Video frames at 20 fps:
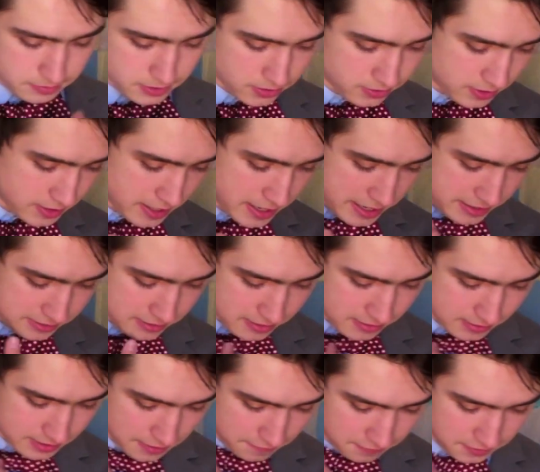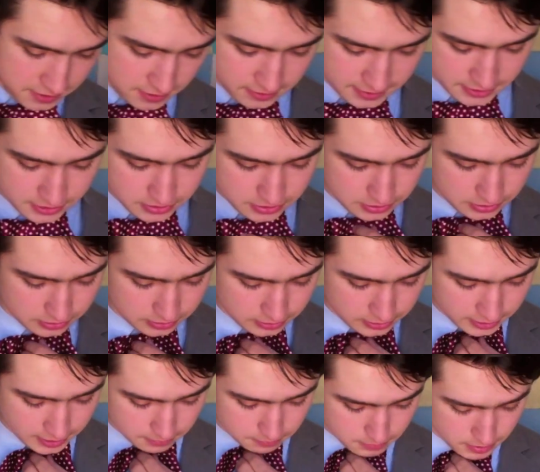Bow ties are definitely cool.
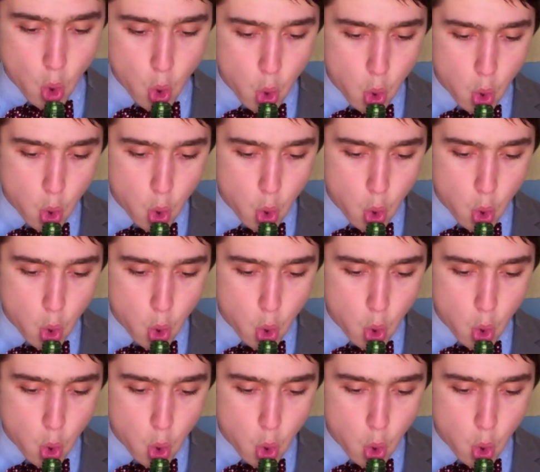Look at me.